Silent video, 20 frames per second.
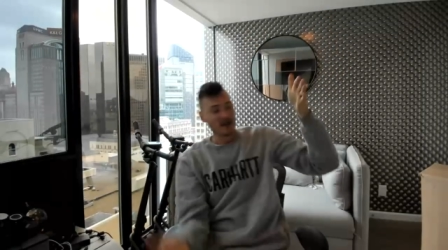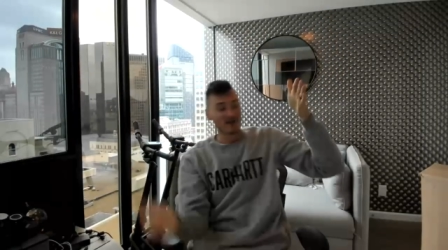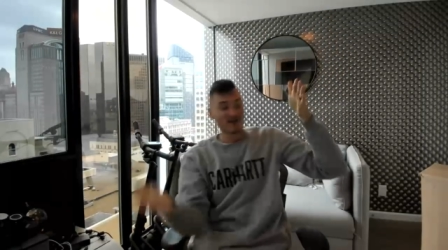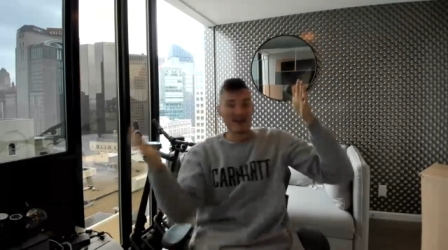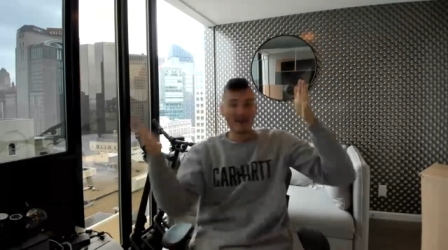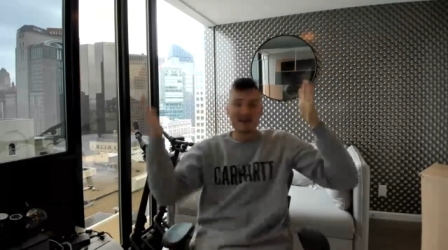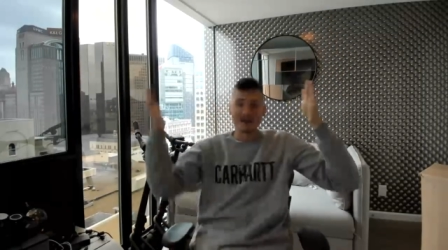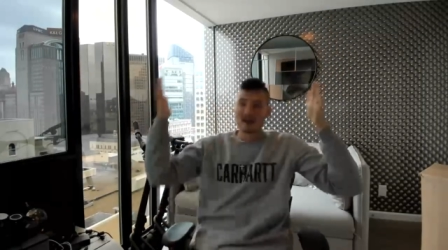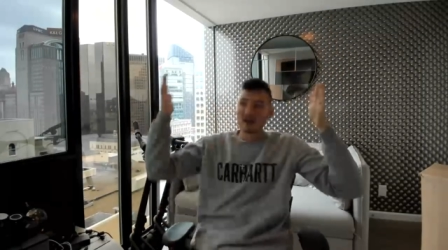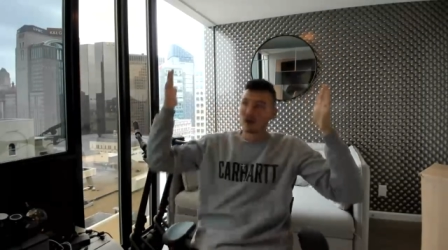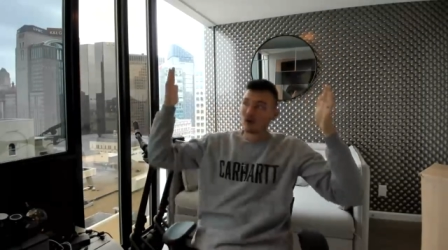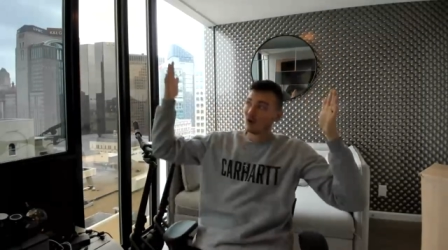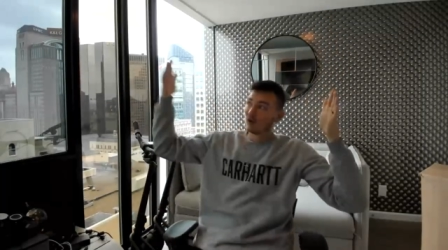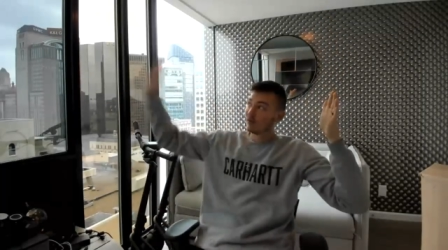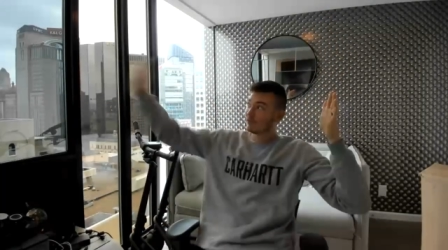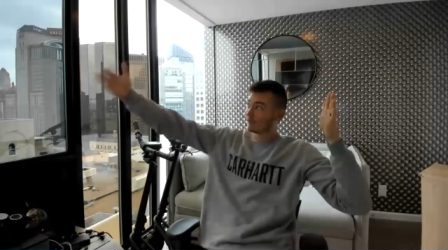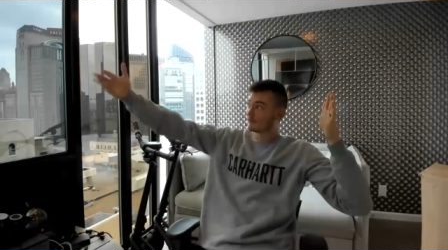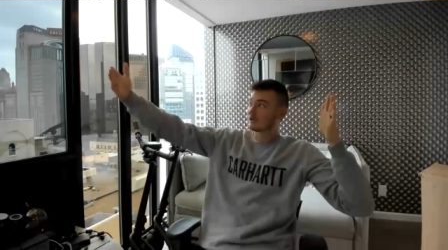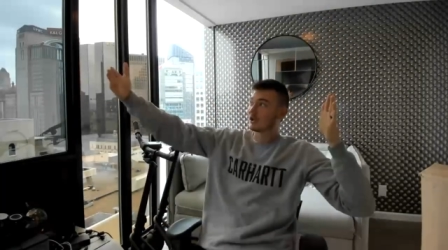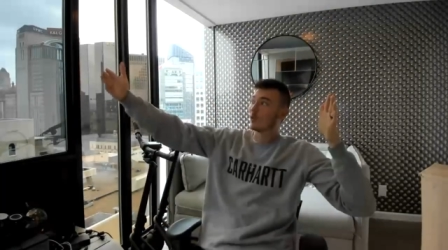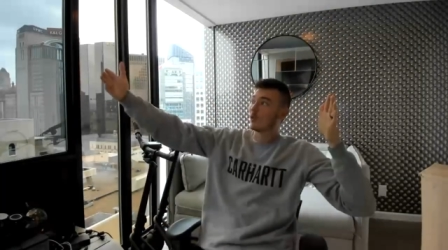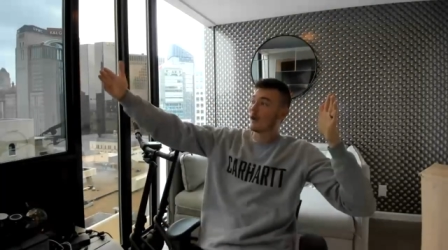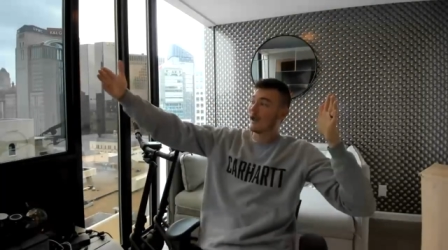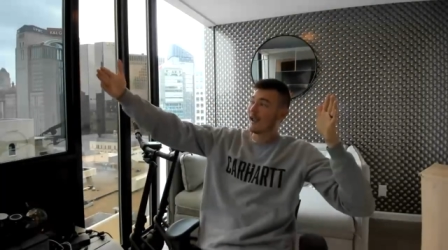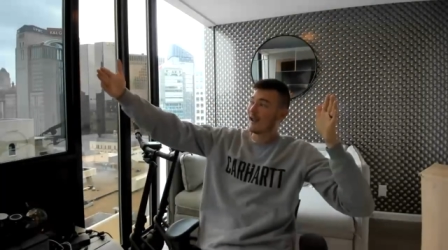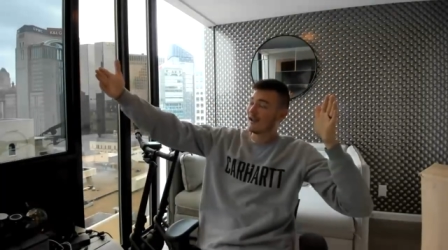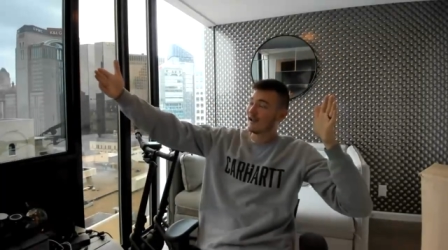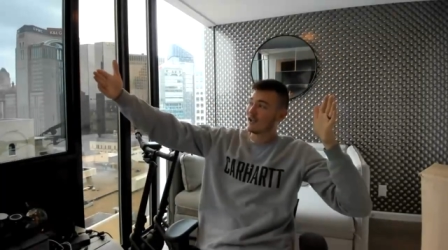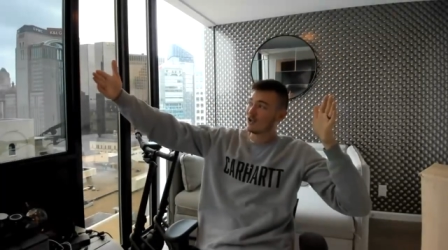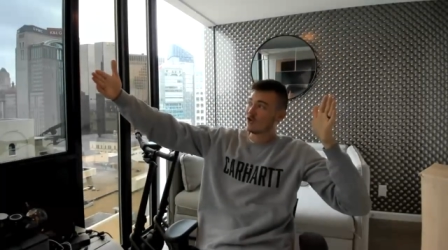then to
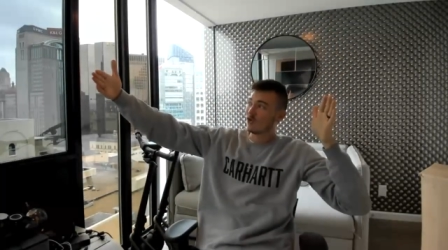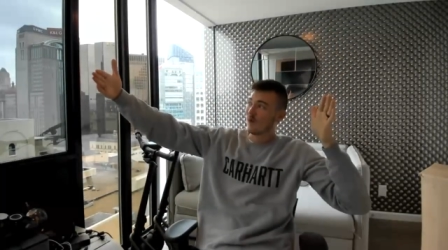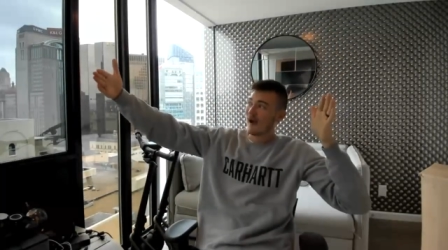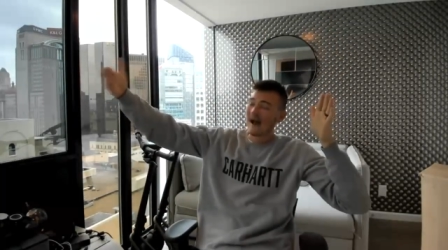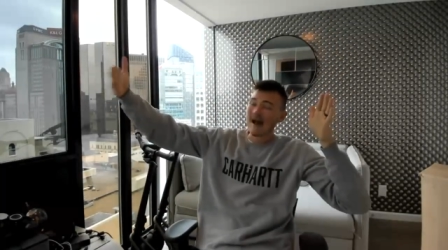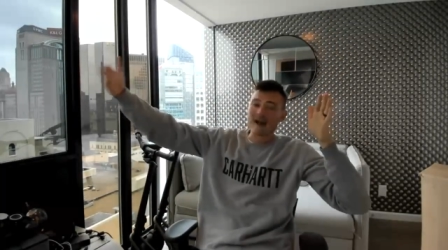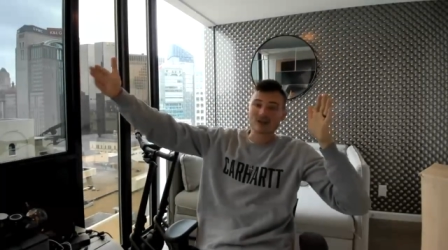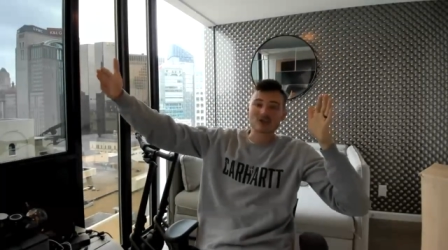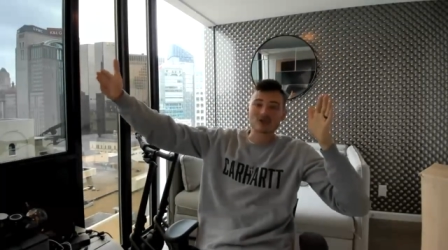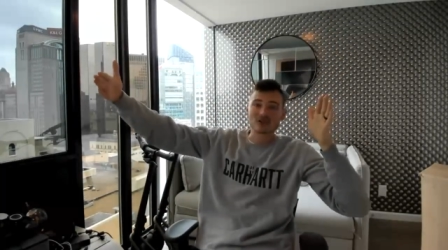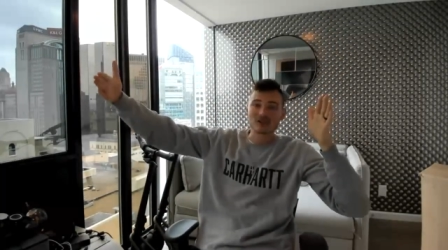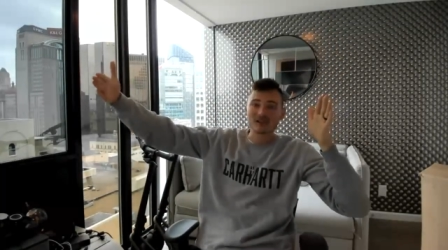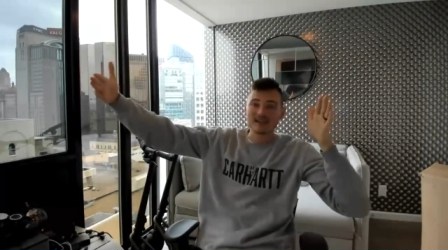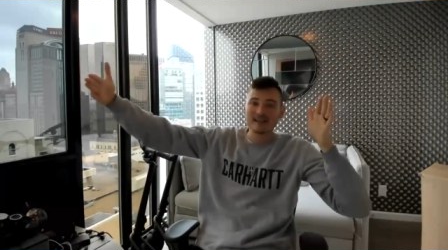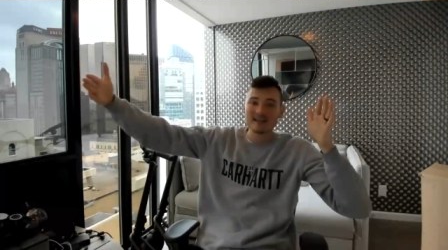when you actually